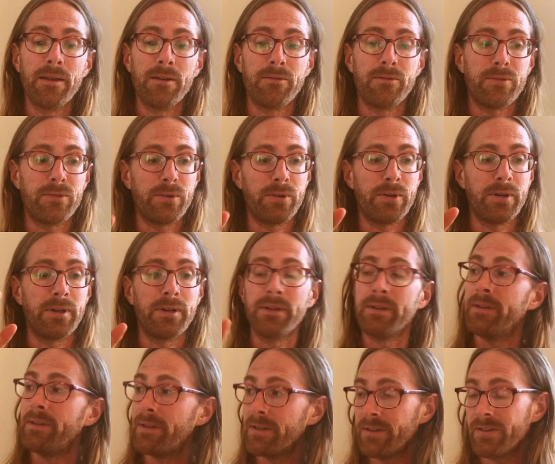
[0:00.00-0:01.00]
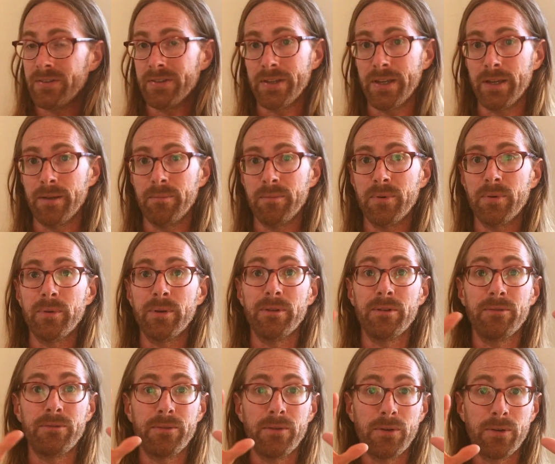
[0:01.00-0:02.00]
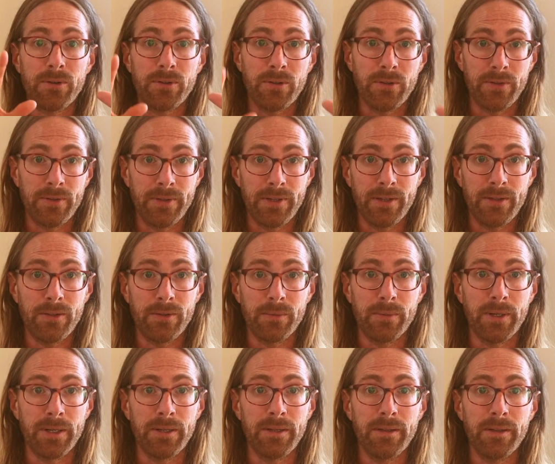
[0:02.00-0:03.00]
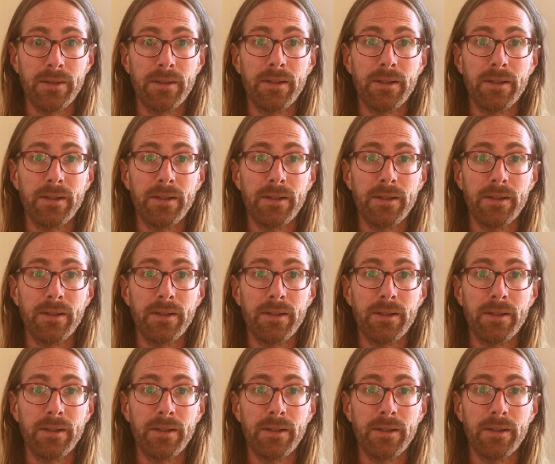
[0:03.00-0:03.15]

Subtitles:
For this shape we'll focus on this one.